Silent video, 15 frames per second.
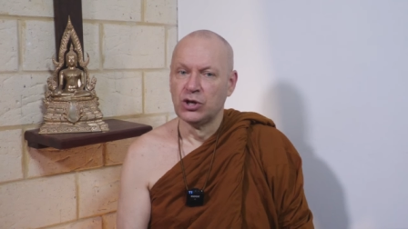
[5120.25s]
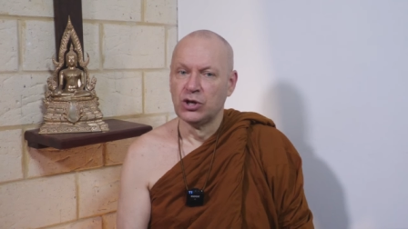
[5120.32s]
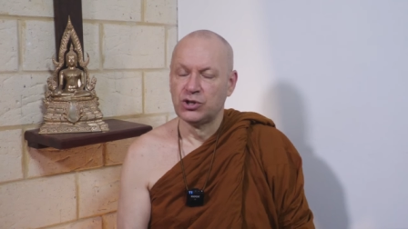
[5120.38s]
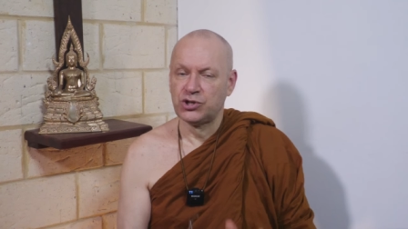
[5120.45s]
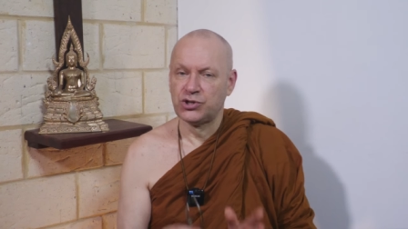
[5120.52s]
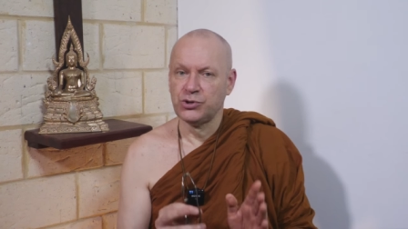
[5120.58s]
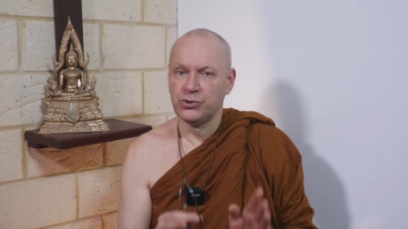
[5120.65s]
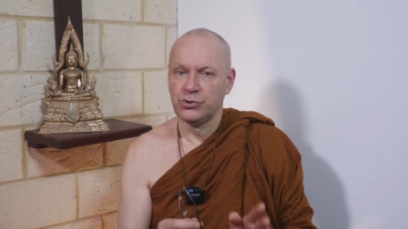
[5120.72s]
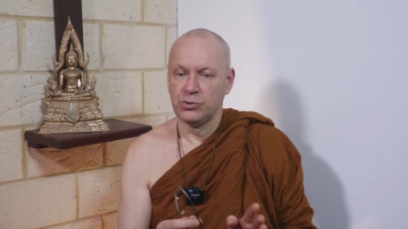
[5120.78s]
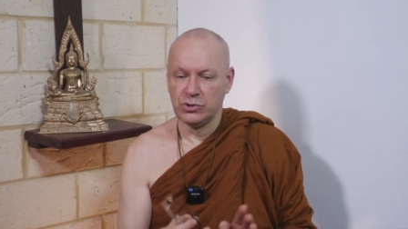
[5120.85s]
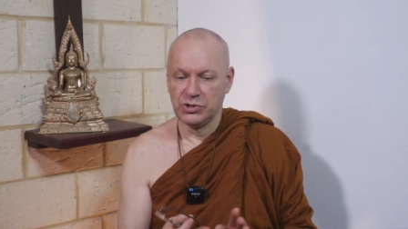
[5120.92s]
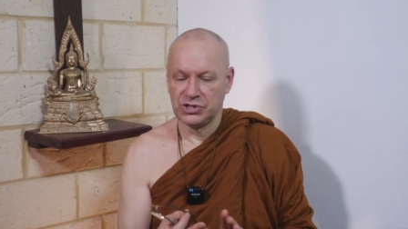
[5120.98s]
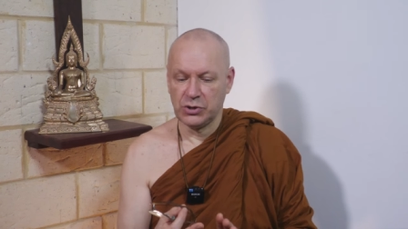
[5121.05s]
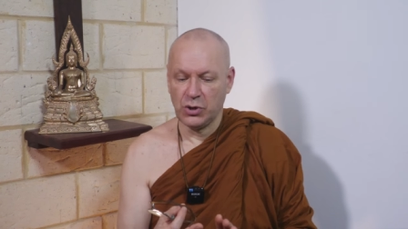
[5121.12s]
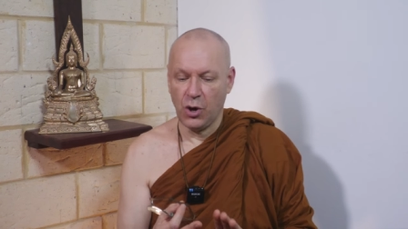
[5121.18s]

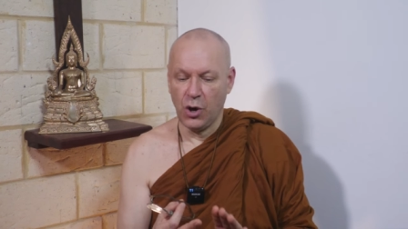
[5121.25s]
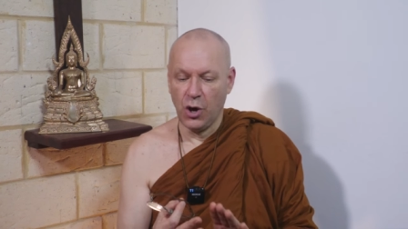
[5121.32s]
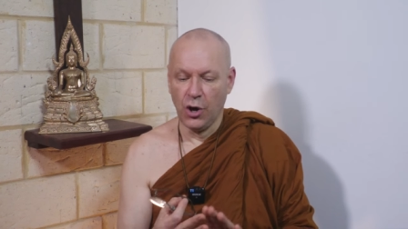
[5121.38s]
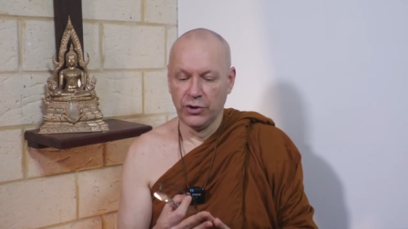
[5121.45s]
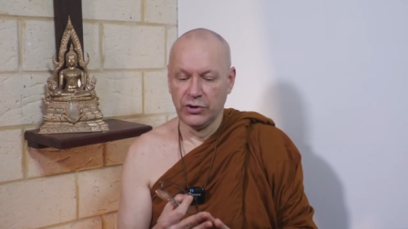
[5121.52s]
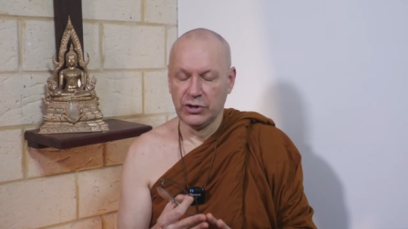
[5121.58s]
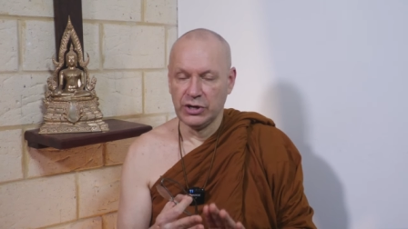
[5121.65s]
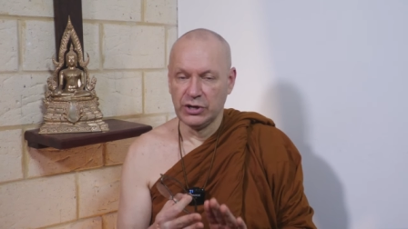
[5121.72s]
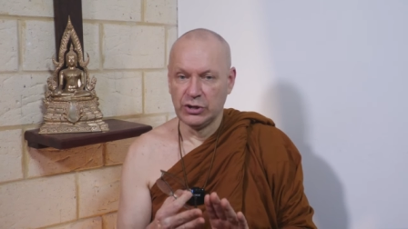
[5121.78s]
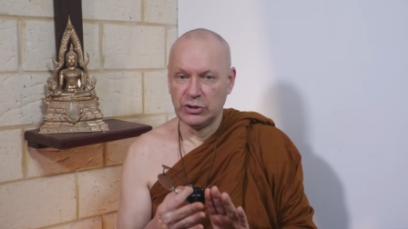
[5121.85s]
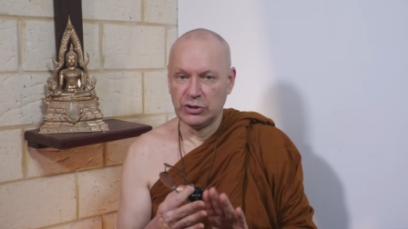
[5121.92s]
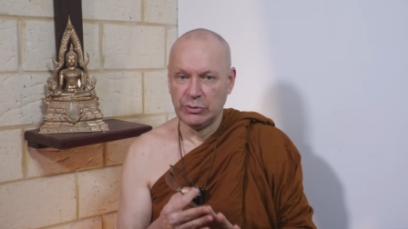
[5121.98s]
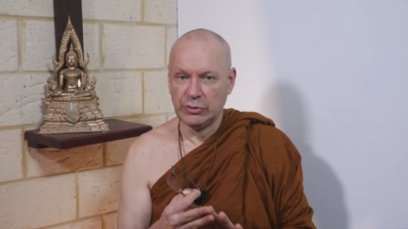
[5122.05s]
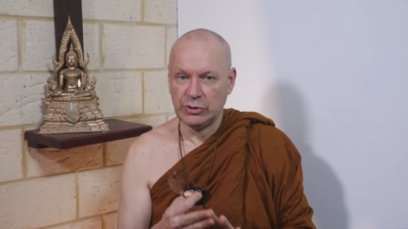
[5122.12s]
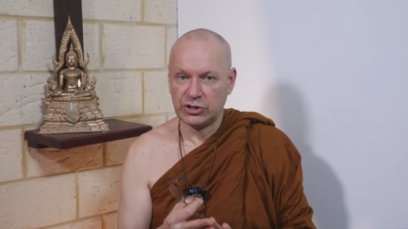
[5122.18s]
choose on
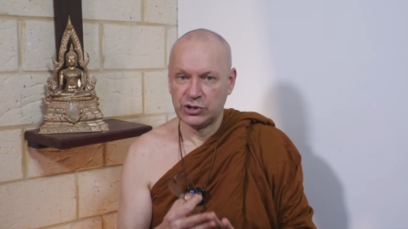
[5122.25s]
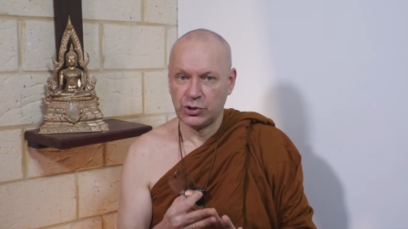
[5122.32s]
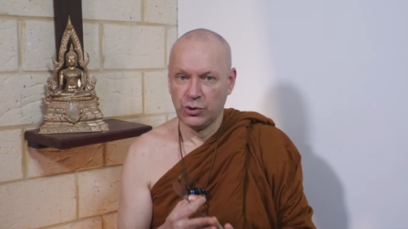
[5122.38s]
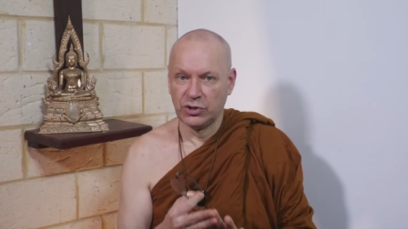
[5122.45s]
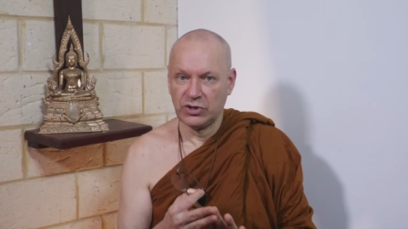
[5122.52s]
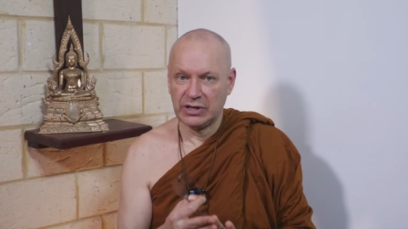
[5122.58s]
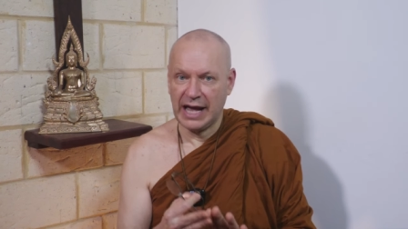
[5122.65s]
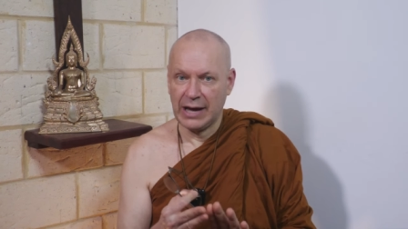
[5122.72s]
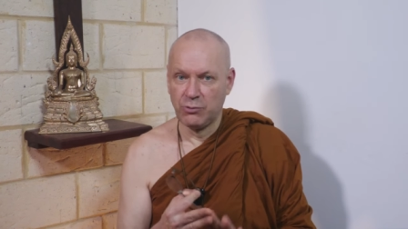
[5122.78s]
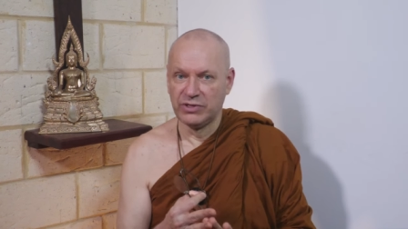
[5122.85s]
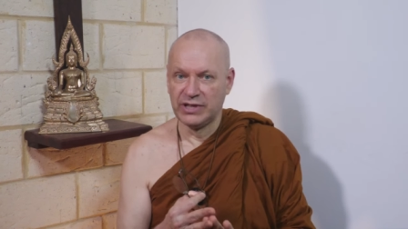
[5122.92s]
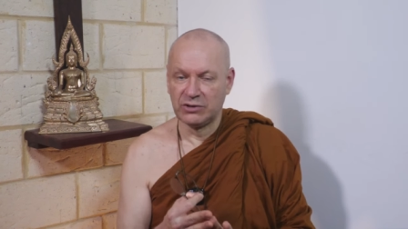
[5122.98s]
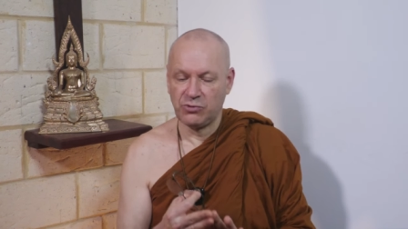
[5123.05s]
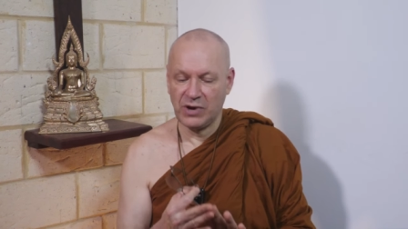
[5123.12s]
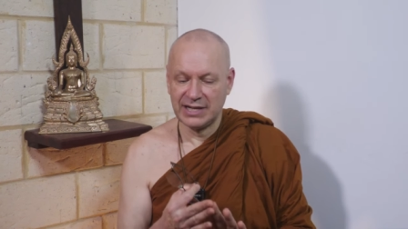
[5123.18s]
certain, I would,
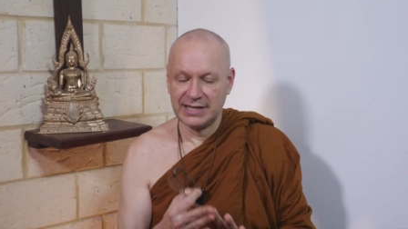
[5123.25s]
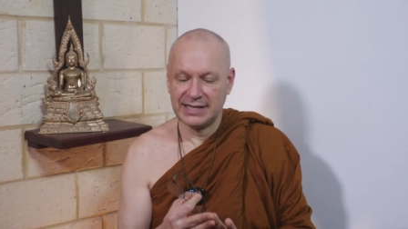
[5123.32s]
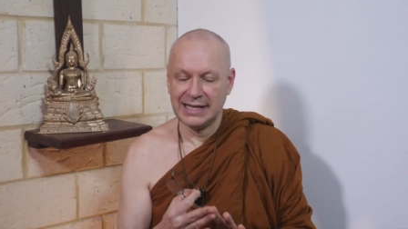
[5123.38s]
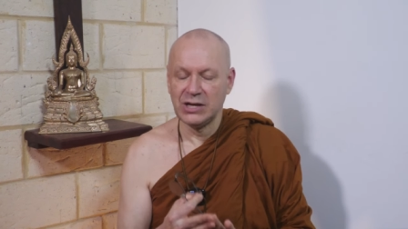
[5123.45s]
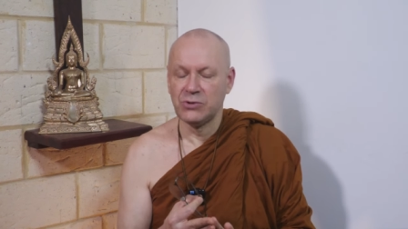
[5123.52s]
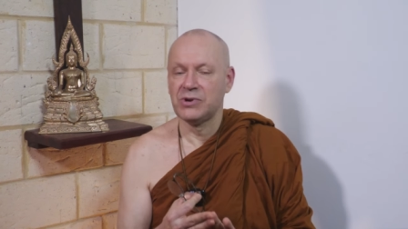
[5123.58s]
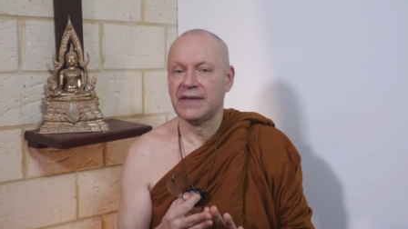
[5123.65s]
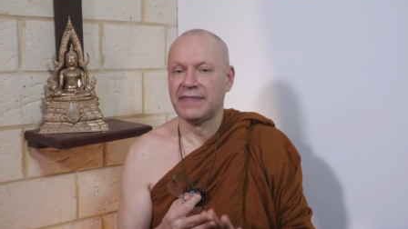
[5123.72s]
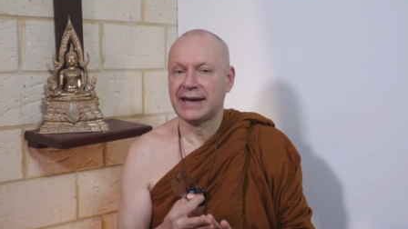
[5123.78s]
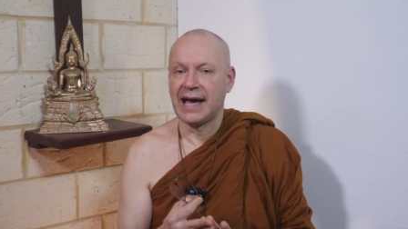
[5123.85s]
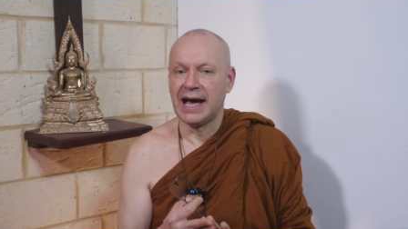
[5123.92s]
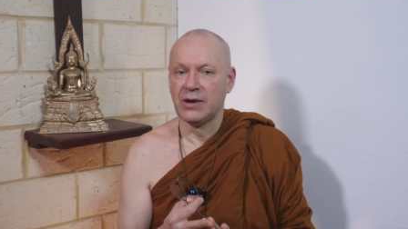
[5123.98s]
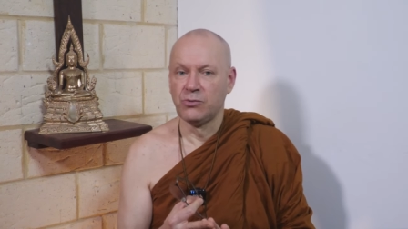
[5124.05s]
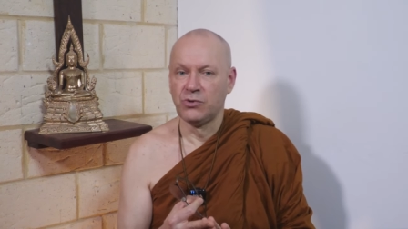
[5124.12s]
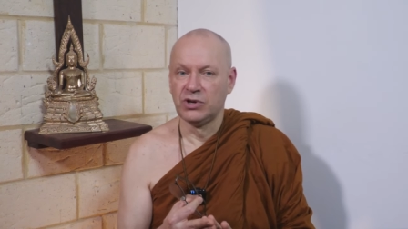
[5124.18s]
the criteria that
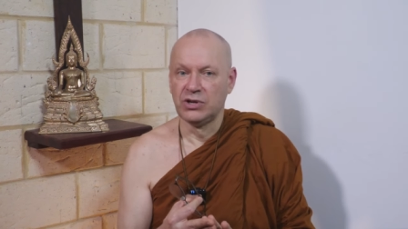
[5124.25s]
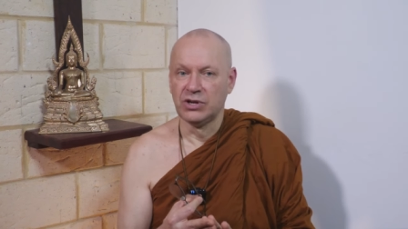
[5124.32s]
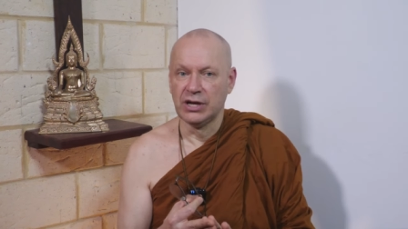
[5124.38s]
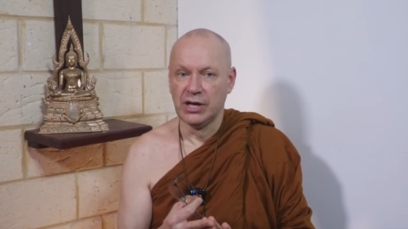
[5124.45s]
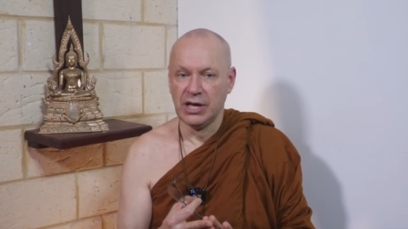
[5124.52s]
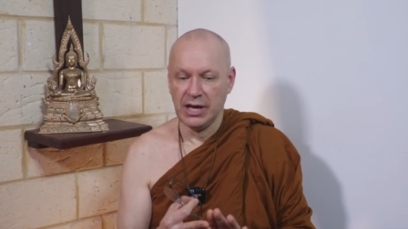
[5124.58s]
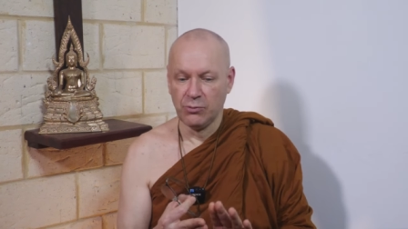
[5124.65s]
I would uh,